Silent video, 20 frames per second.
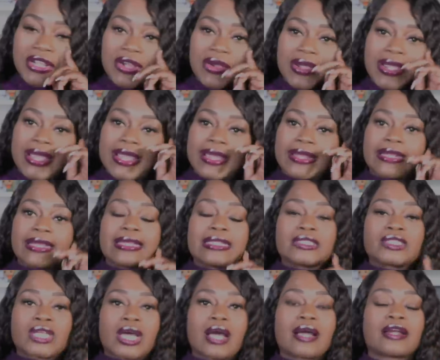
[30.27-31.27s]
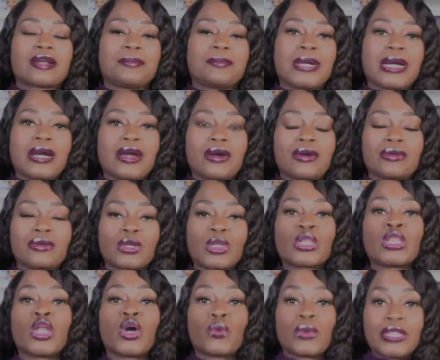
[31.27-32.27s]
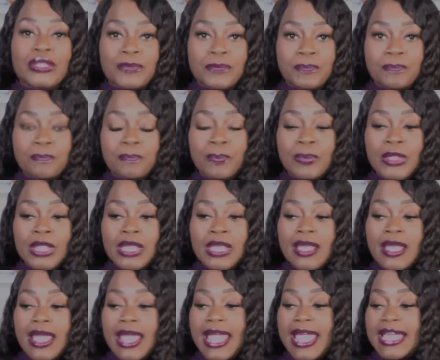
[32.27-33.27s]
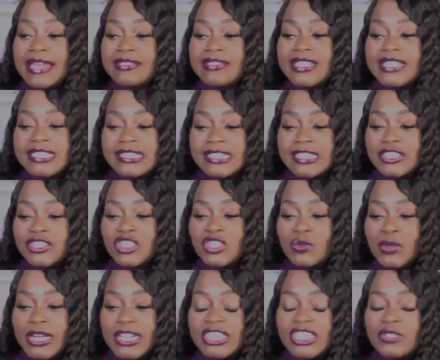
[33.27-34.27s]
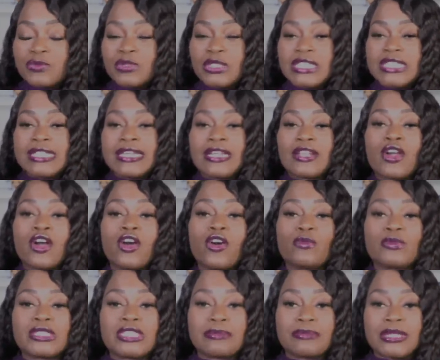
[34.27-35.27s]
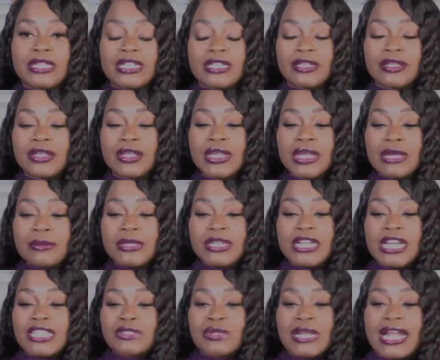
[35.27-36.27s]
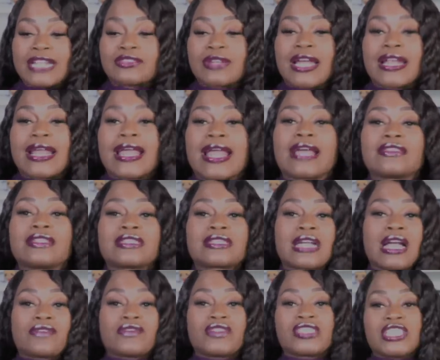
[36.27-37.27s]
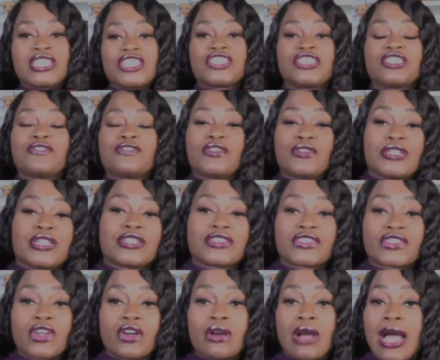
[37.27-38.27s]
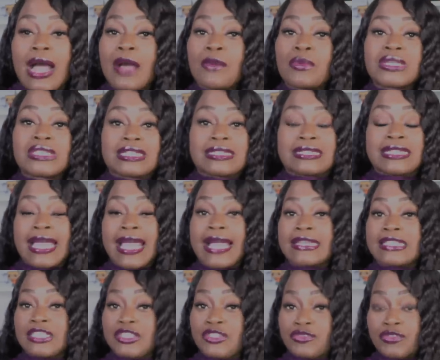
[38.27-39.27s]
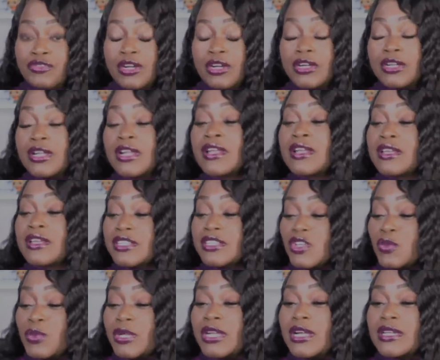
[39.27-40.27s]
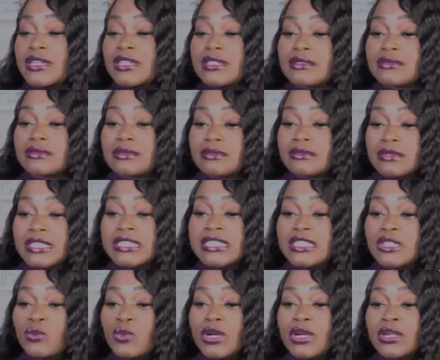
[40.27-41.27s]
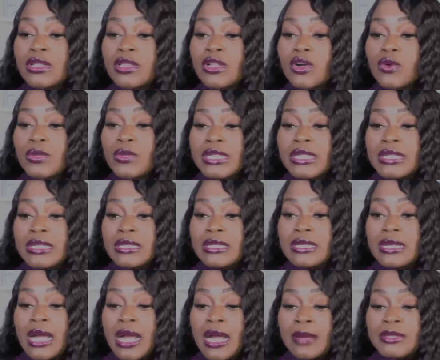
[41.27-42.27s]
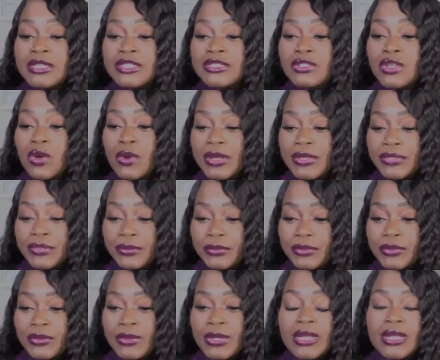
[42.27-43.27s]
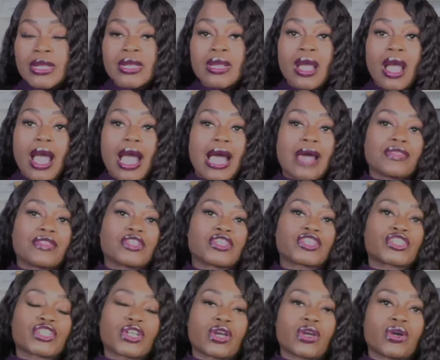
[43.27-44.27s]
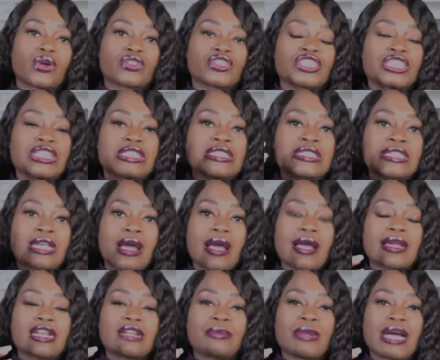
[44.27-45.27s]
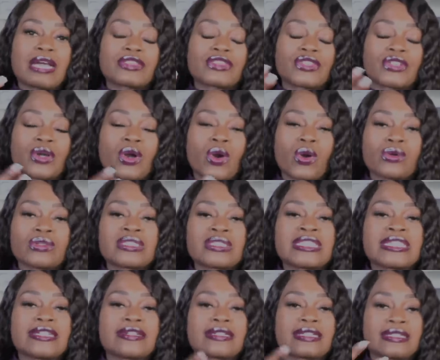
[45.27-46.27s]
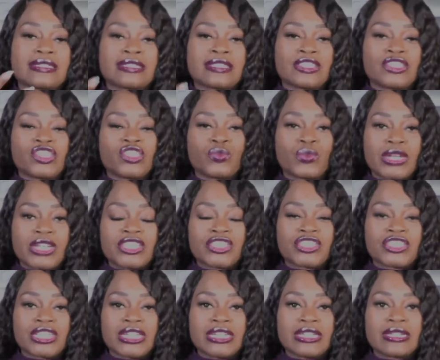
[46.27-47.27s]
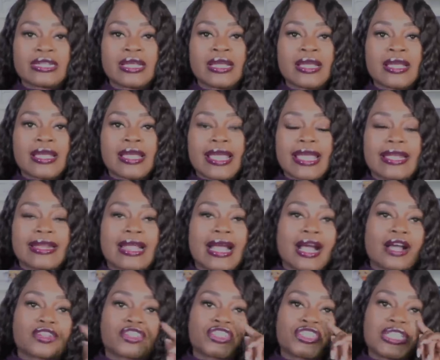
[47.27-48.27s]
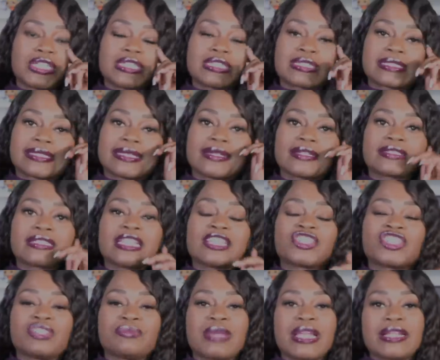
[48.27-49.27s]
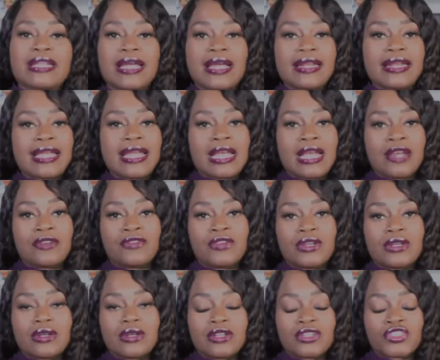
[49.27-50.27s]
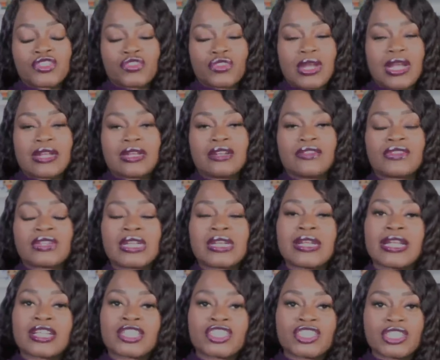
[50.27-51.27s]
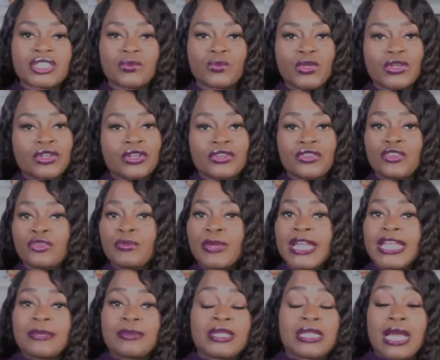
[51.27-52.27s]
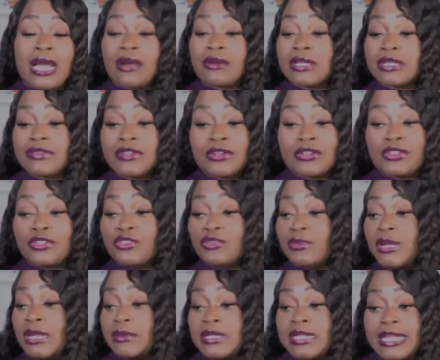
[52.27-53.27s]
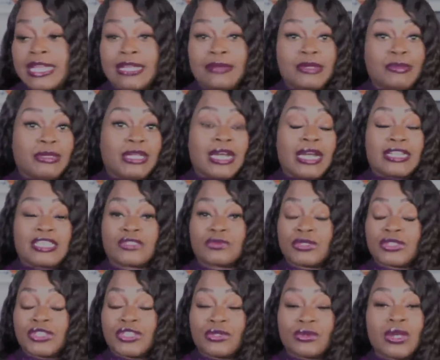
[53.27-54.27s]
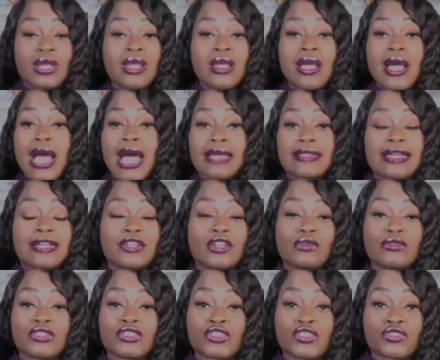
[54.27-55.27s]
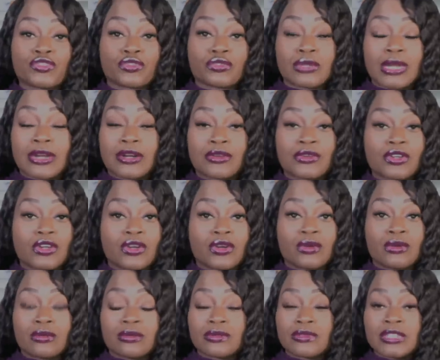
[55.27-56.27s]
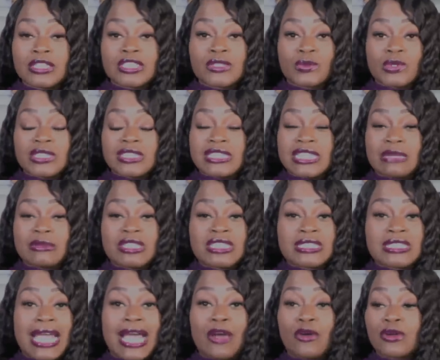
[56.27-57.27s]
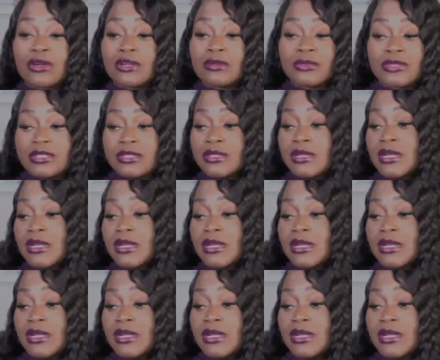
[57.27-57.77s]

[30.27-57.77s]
ahead and talk about Khloe. And this situation really hit home to me because when I tried to have this conversation a few years ago, I was attacked and drugged. So we're going to listen to what Khloe um, is going through. On the show, she's talking about the whole surrogate situation and how she's scared that she may not have a strong of connection with her new baby. I don't even know the new baby name, to be honest with you. All I know is true. I don't know if this one's name is Talcum or